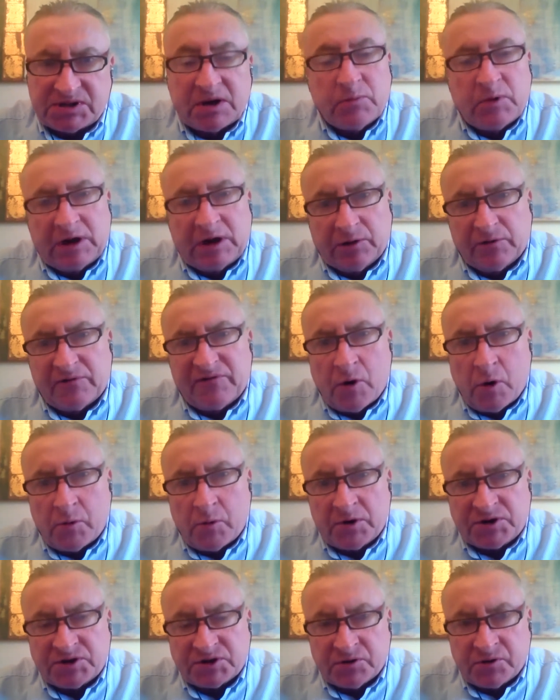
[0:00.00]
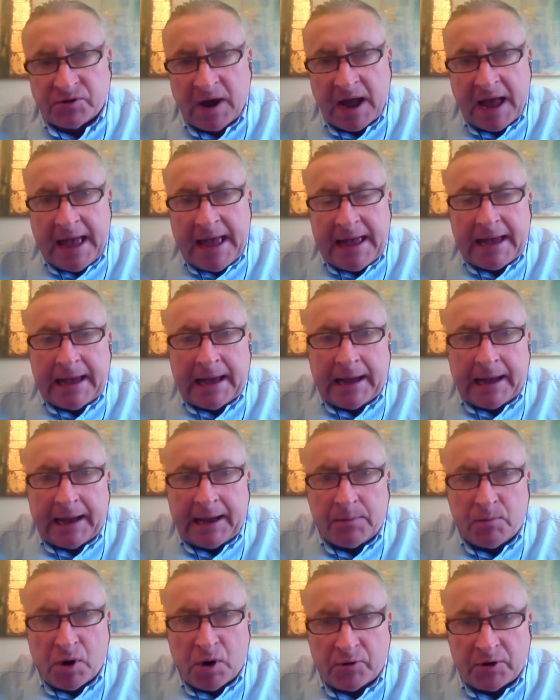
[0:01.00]
and we look forward to
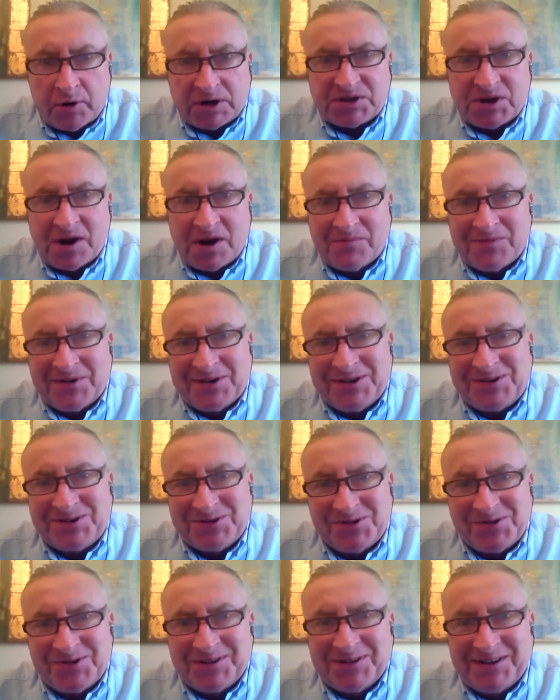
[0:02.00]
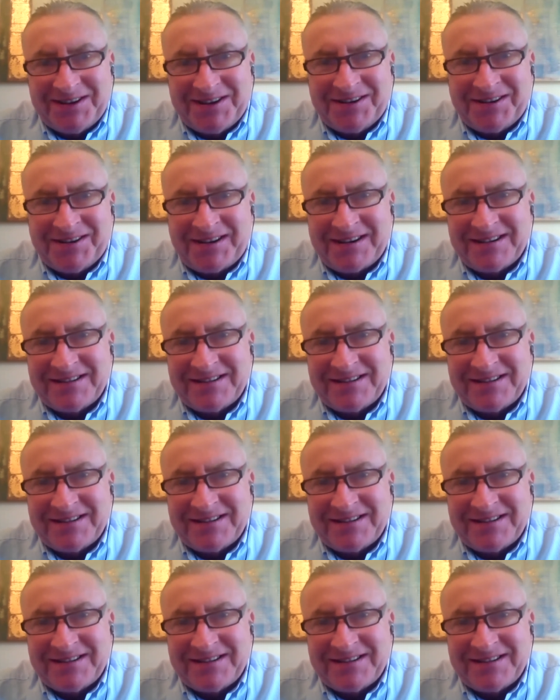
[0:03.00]
more excitement during the year.